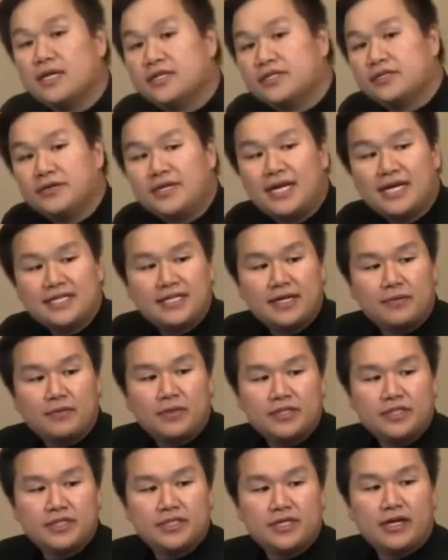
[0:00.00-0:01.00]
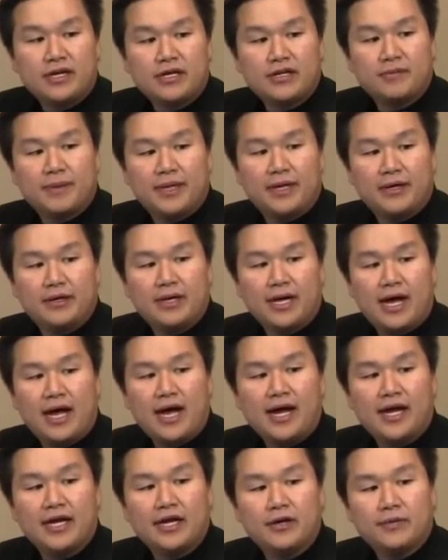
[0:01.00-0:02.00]
So next I want to talk about
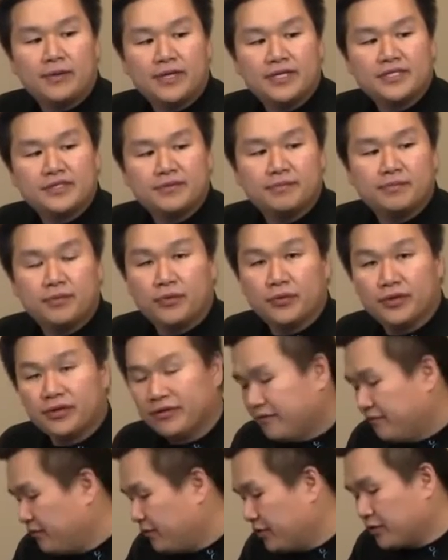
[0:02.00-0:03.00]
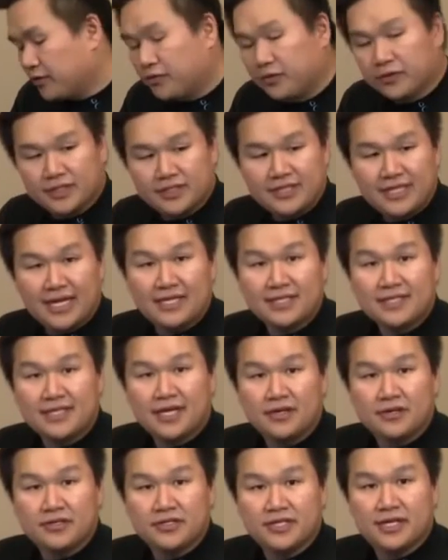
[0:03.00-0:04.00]
iOS support for our cordless hand
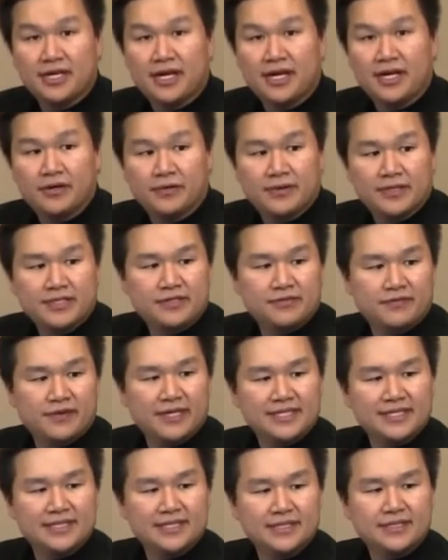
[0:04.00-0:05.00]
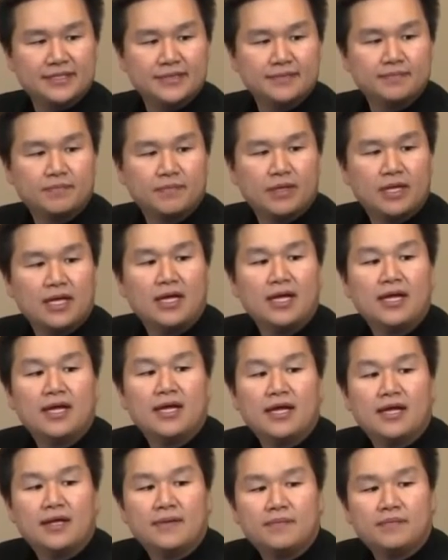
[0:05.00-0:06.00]
scanners in iOS devices.
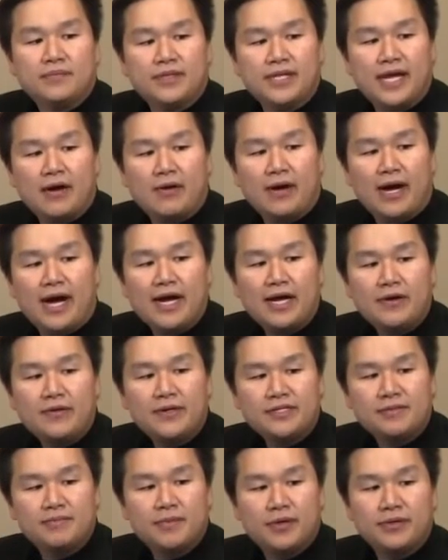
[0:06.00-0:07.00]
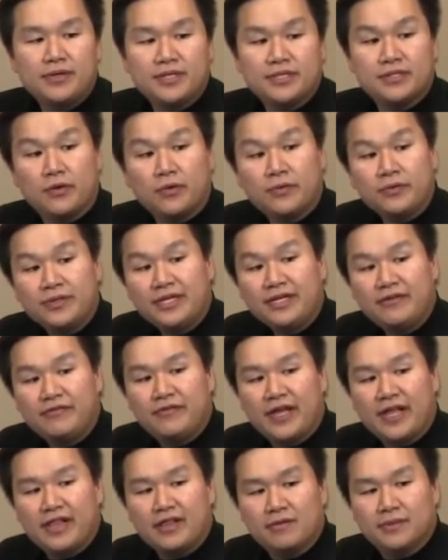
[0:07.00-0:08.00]
Now, iOS mode is only
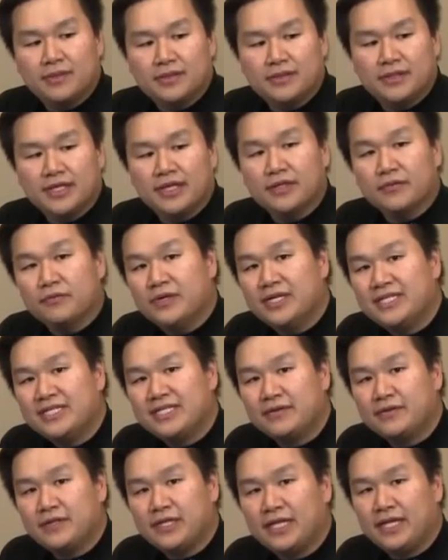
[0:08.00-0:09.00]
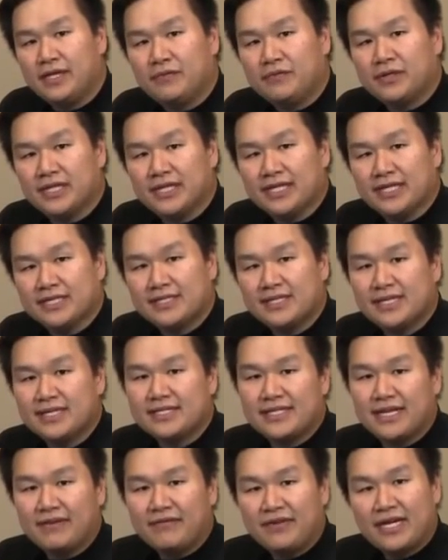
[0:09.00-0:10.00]
available in the recently released
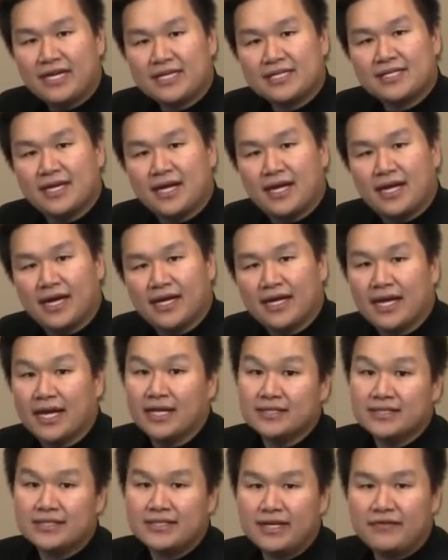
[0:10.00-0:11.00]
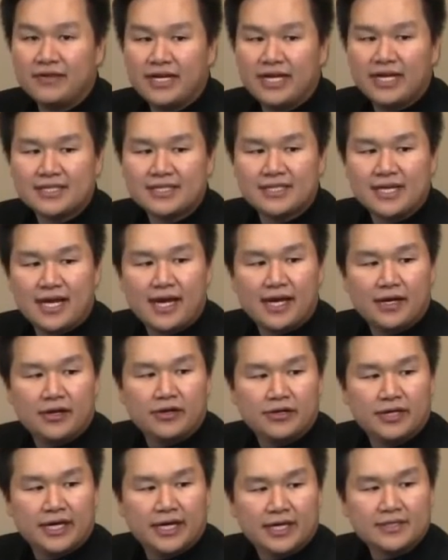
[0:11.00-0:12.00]
7XI and
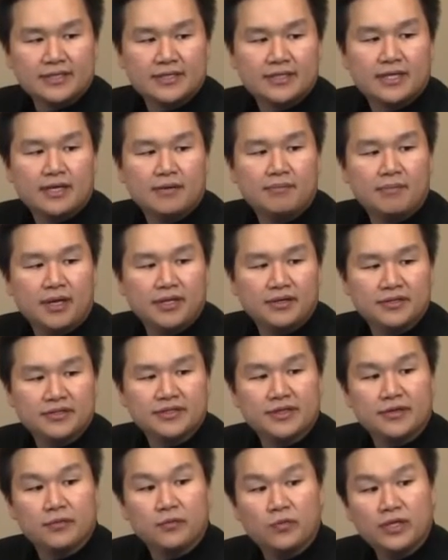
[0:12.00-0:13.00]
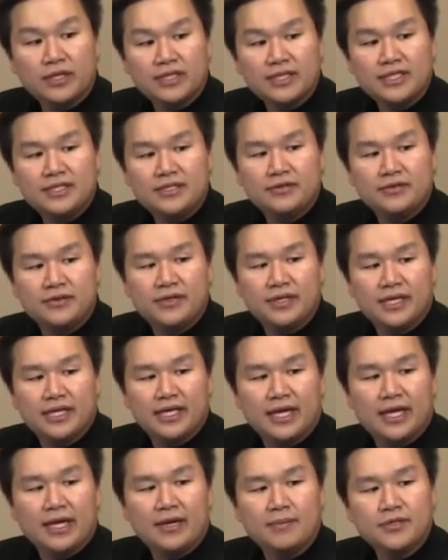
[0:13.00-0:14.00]
7XI RX models of the 1D,
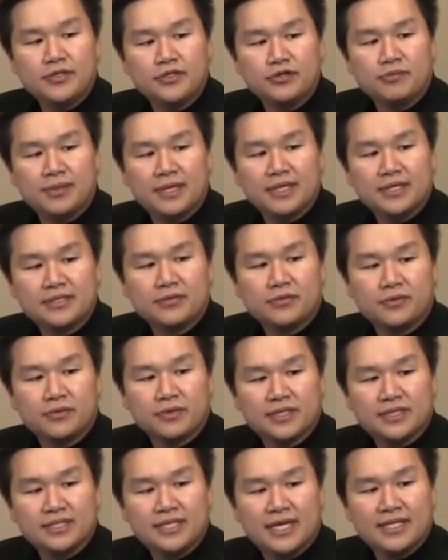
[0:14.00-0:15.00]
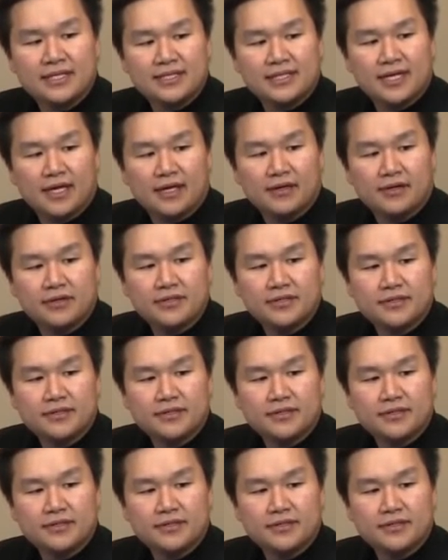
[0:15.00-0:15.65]
2D imager-based cordless hand scanners,